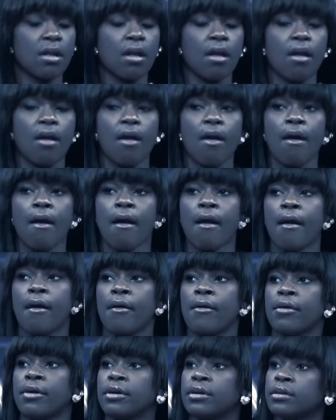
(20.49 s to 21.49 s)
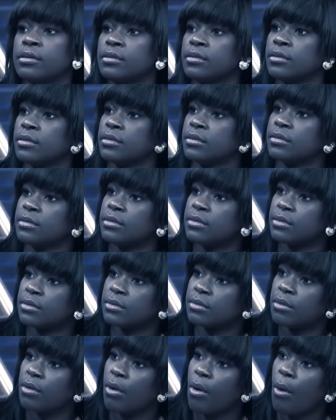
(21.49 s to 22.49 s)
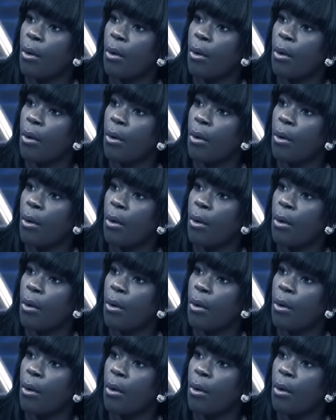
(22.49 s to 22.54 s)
Daisha was claiming that Tyrone was the